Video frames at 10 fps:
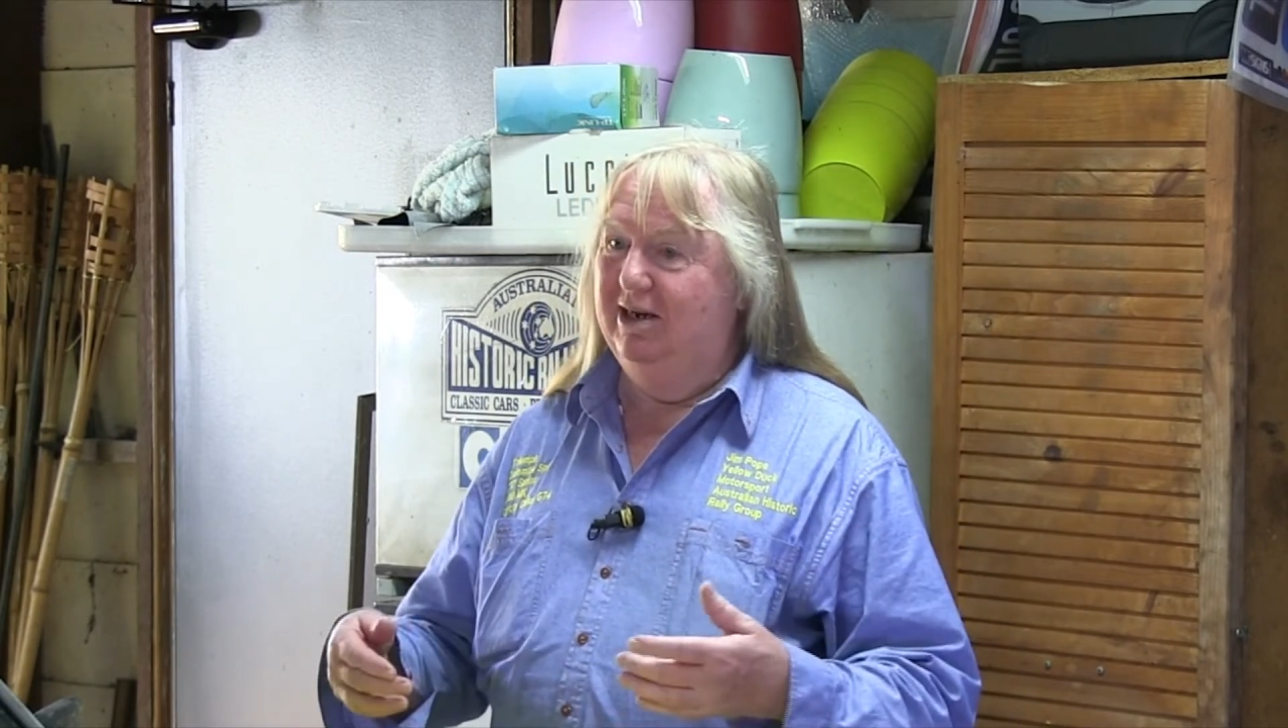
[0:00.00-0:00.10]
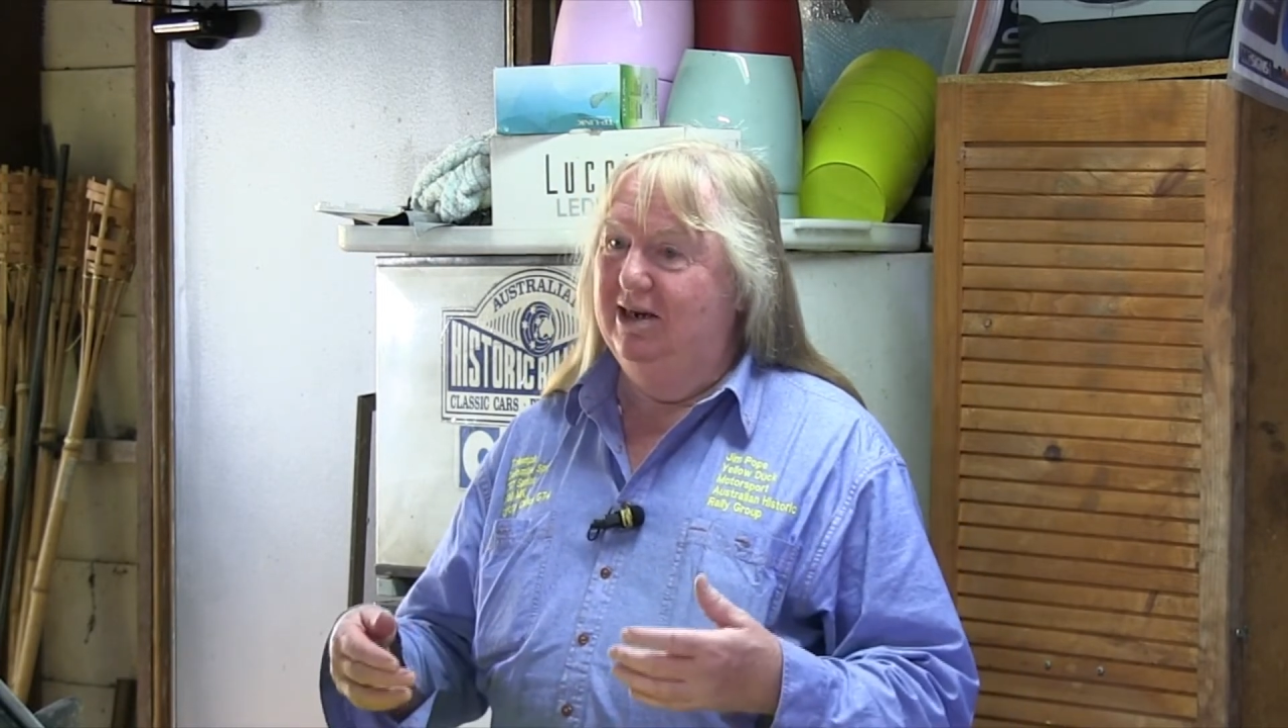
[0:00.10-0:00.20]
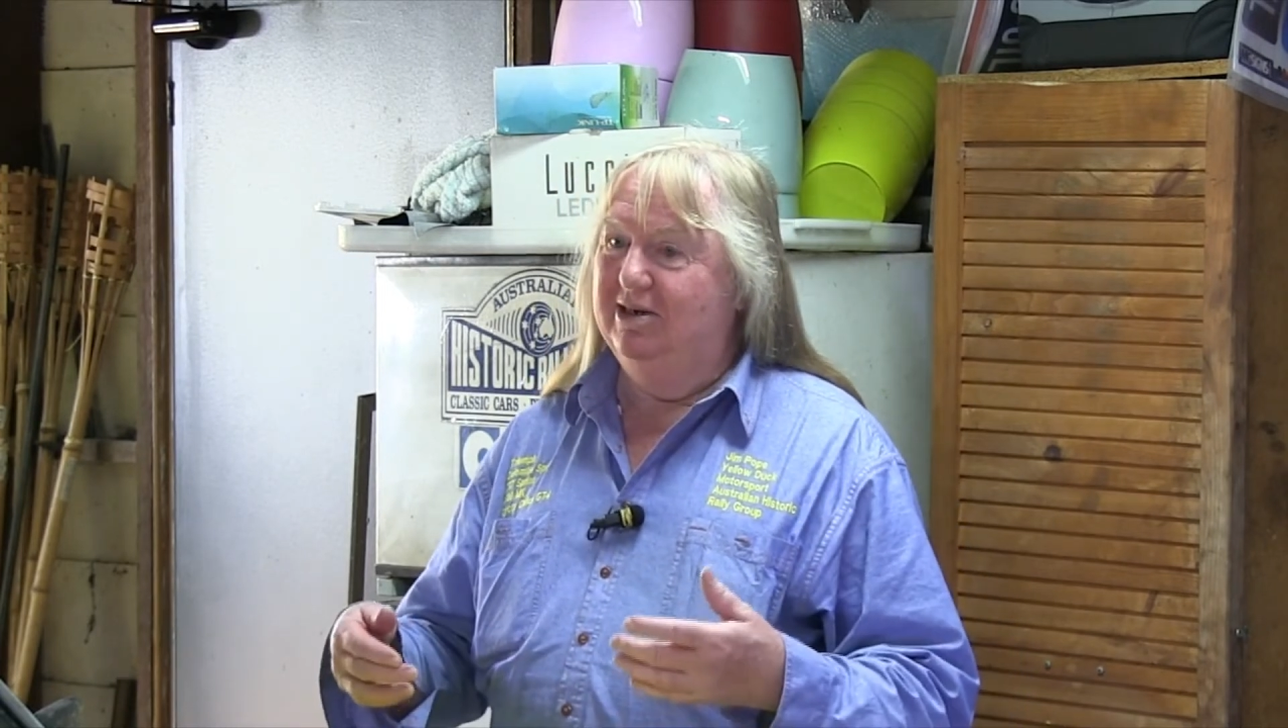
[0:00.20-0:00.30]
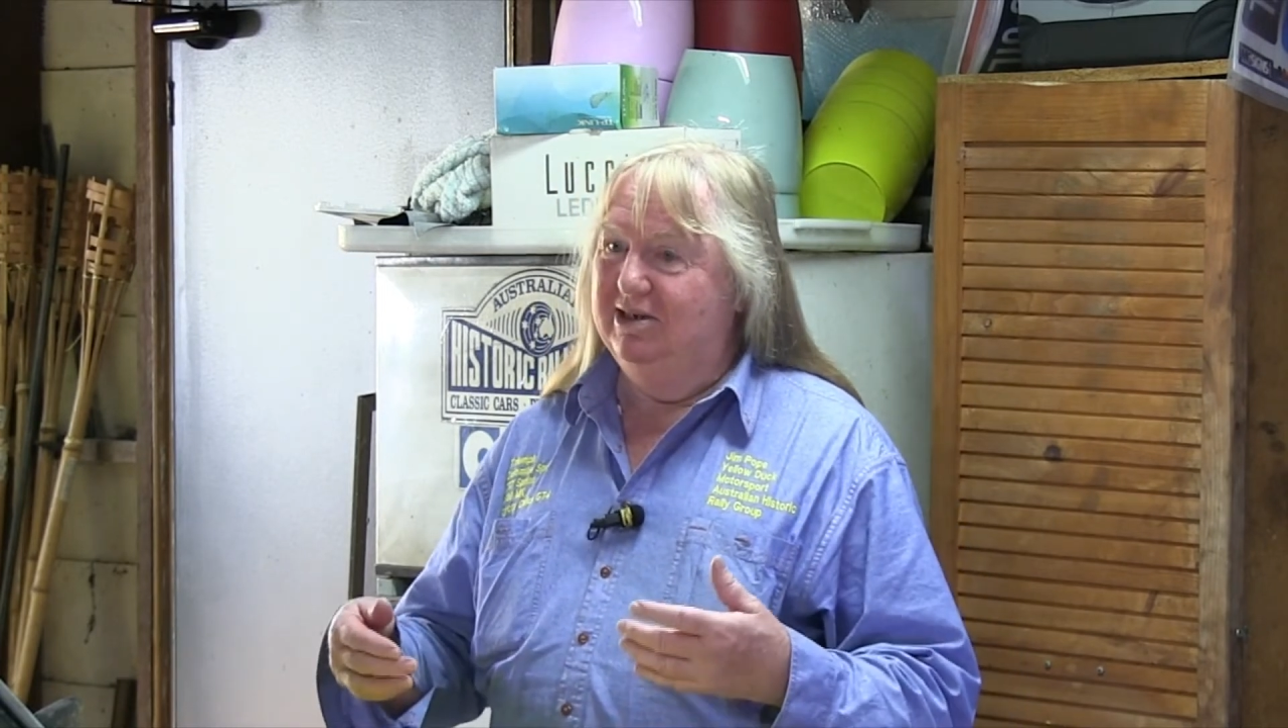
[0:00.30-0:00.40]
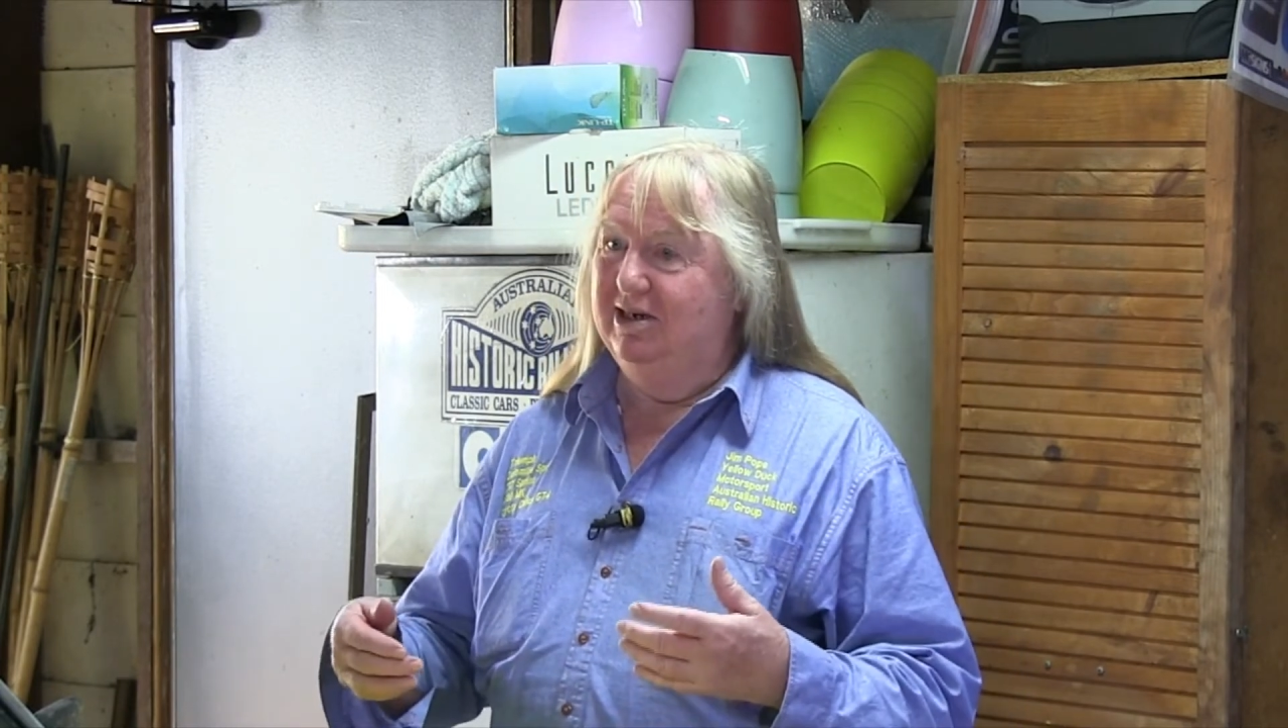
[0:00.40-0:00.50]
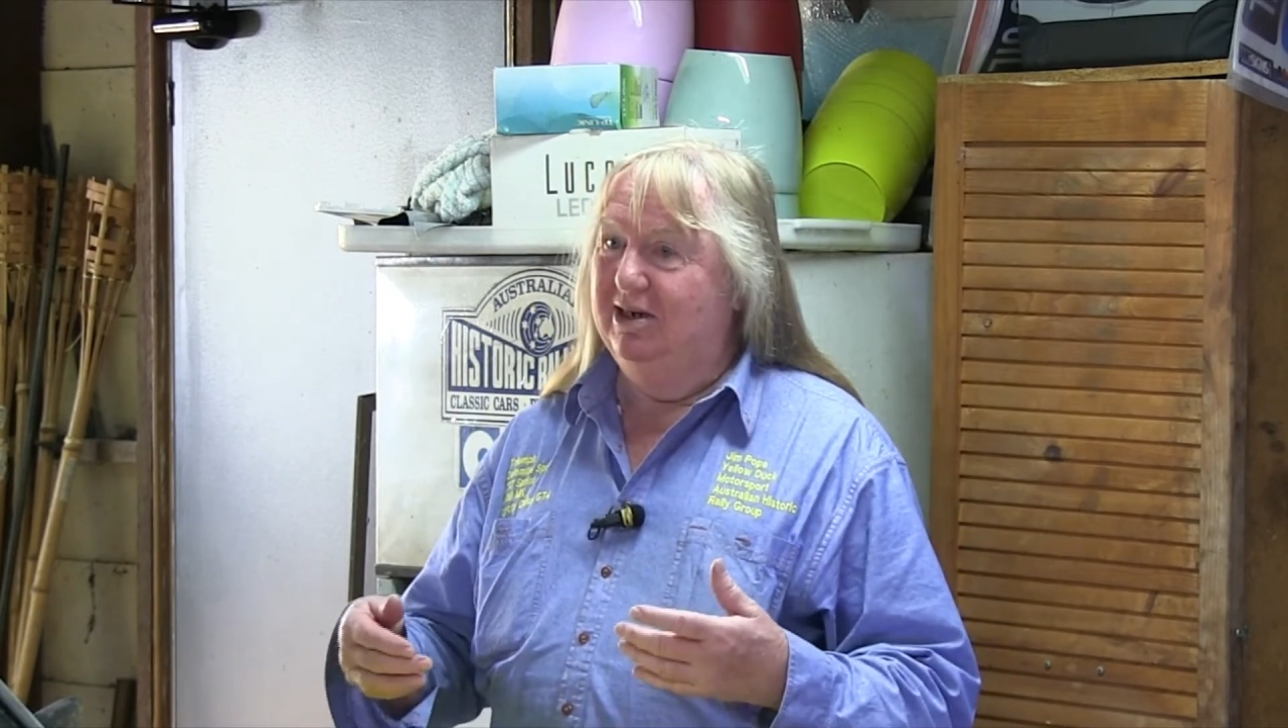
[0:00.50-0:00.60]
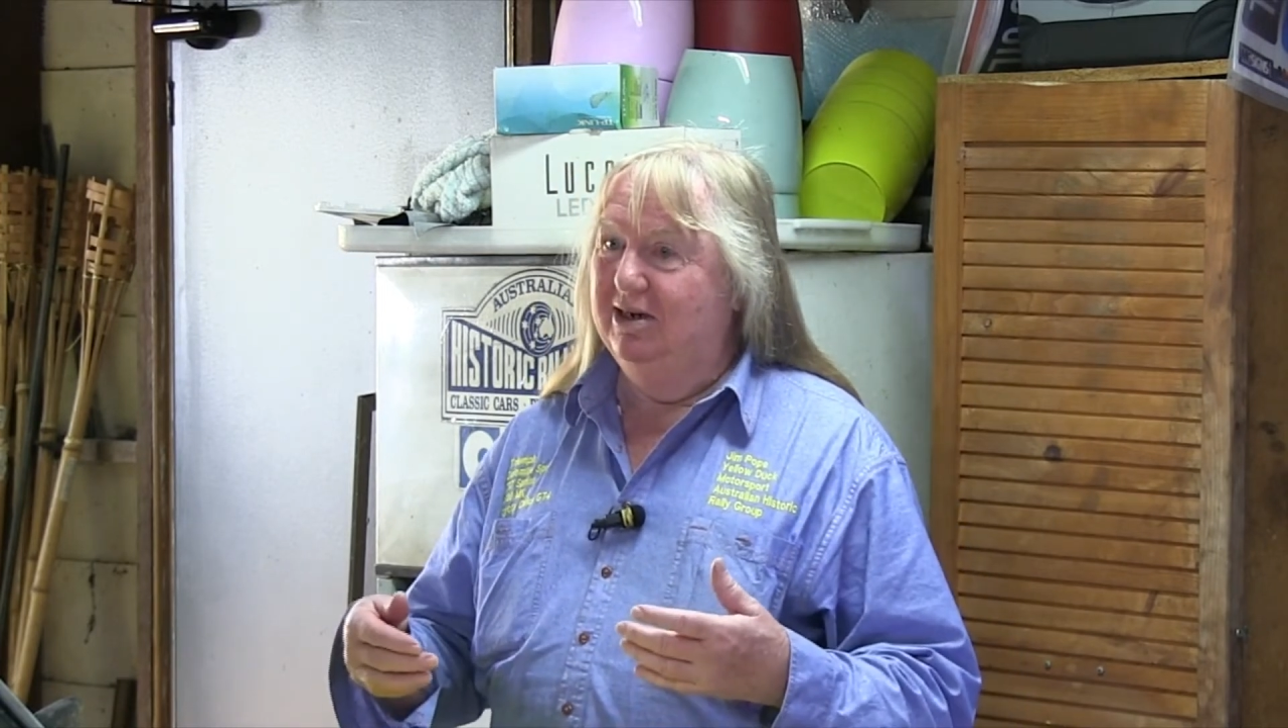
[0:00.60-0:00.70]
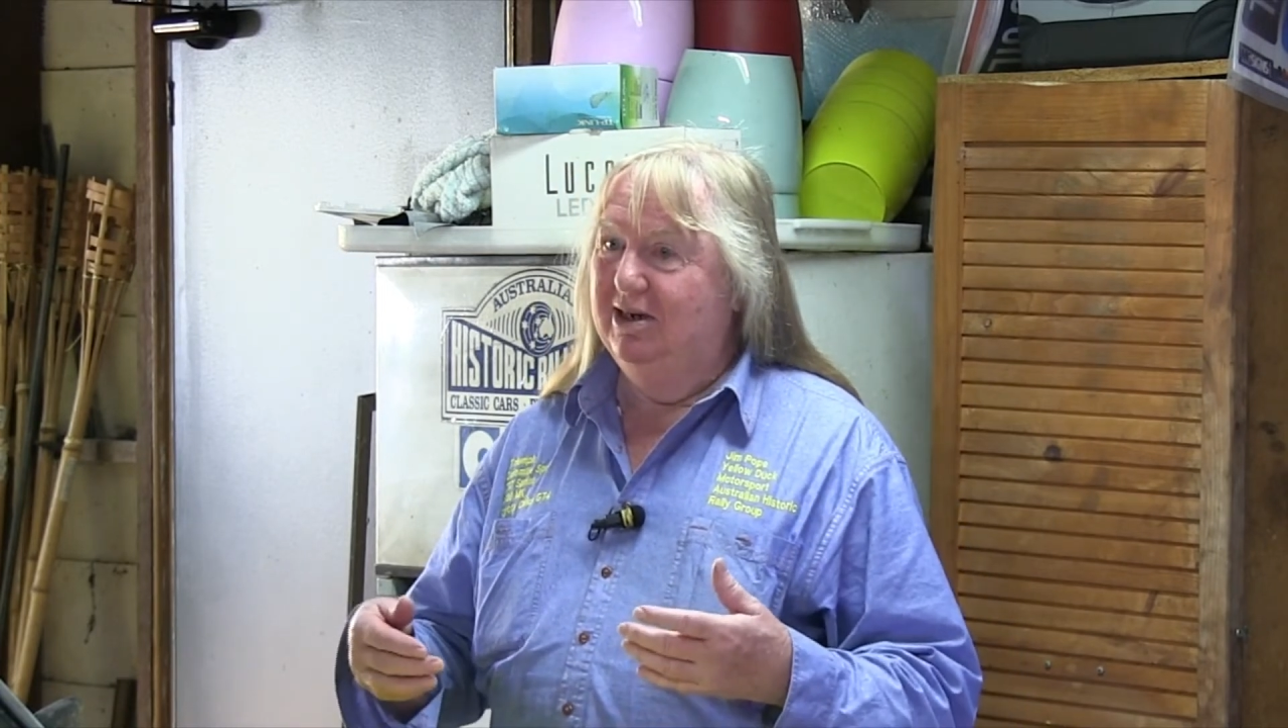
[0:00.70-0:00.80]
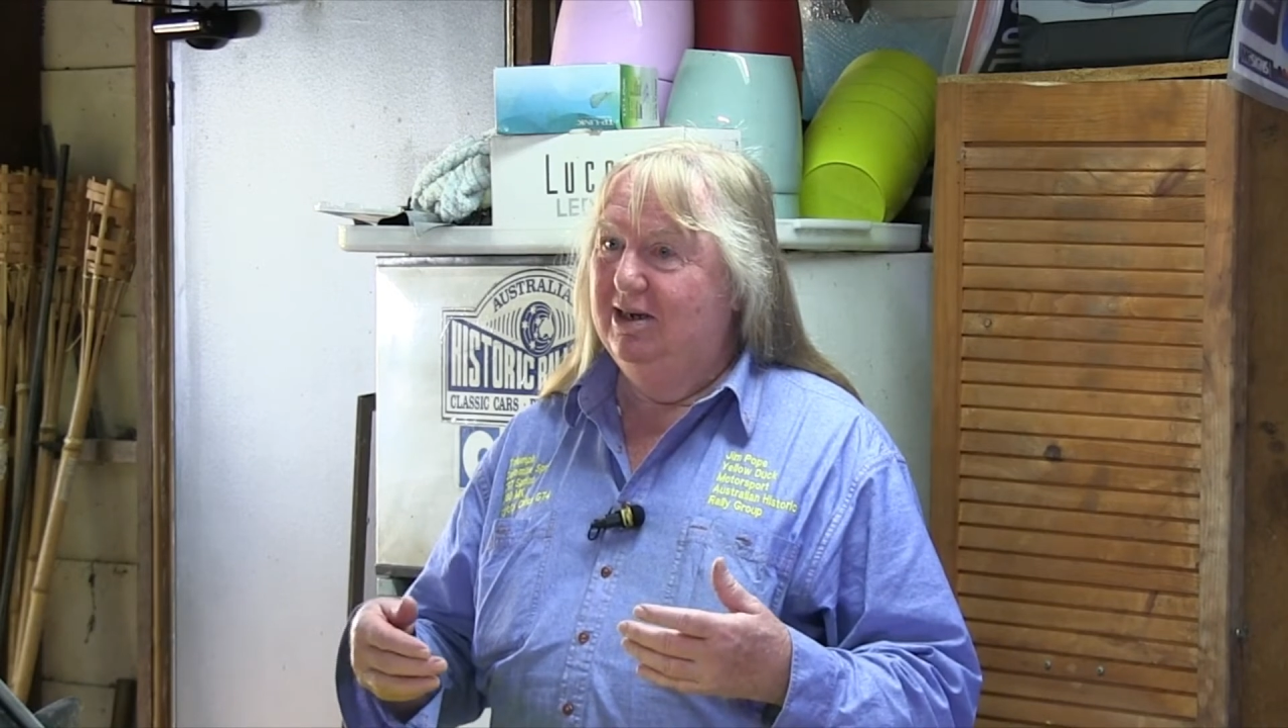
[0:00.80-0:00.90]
you